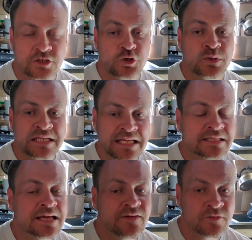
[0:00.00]
You need
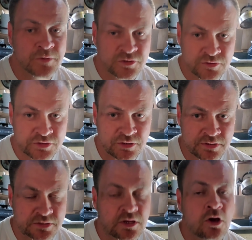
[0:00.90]
to have commercial
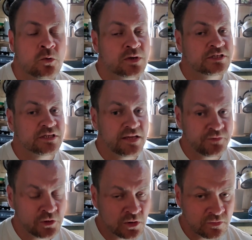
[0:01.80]
insurance, which, if
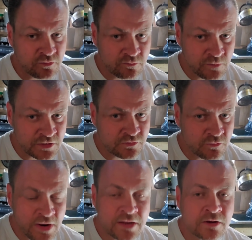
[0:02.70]
you don't have much of a
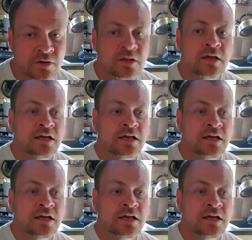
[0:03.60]
record,